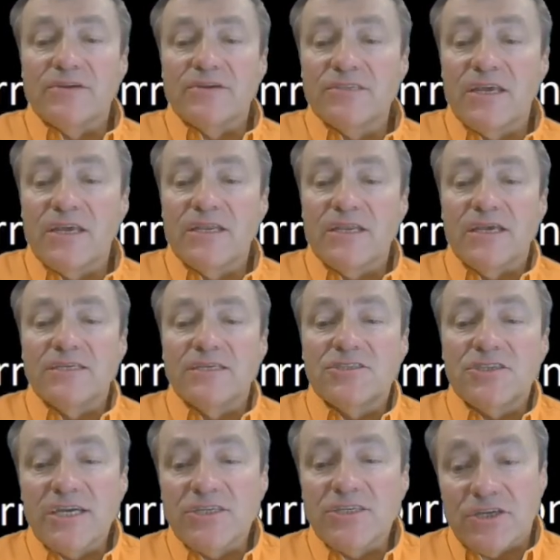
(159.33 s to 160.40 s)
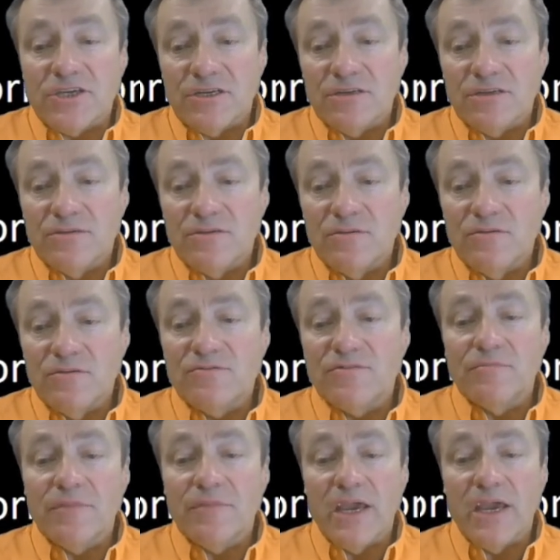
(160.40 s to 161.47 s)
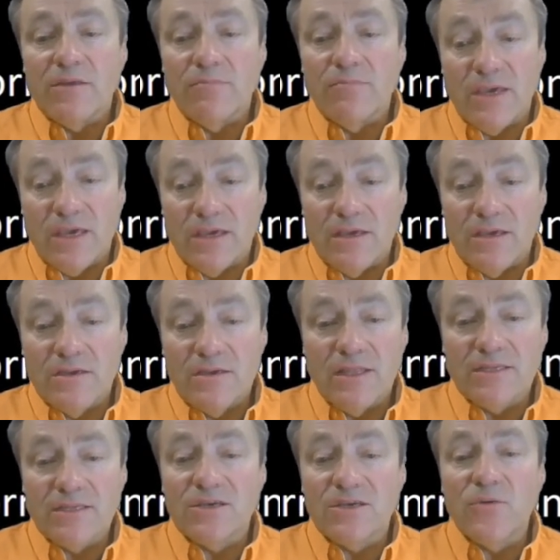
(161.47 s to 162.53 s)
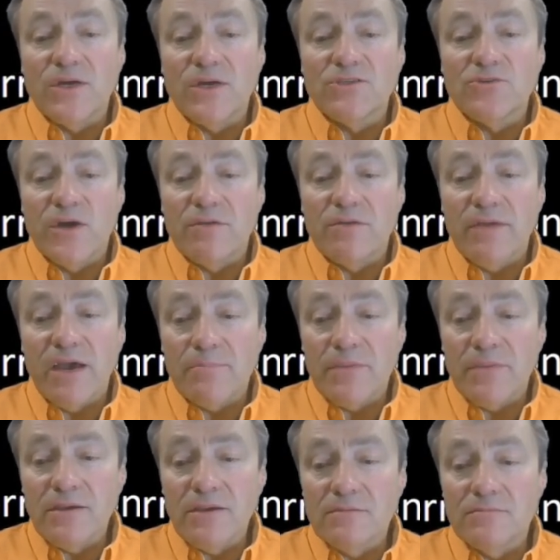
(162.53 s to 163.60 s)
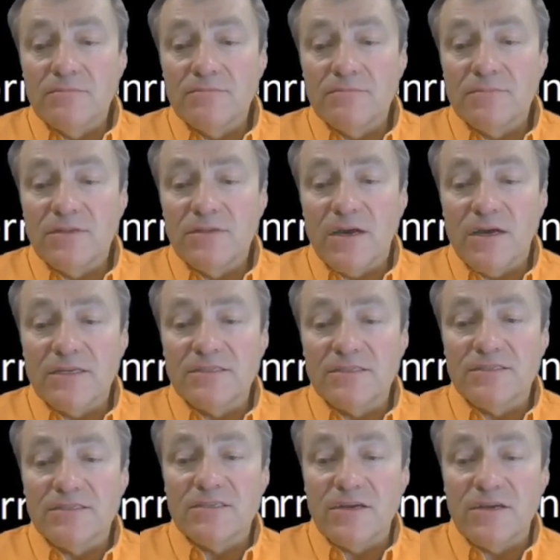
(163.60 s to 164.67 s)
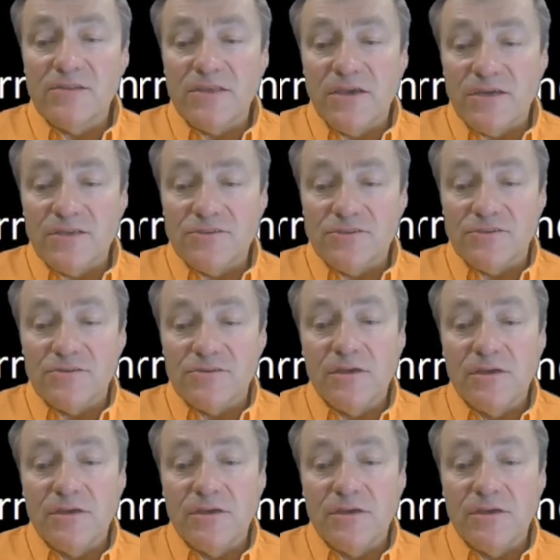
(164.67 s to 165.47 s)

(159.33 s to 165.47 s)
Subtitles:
is an injection from A to B, that's a one-to-one mapping, not necessarily onto,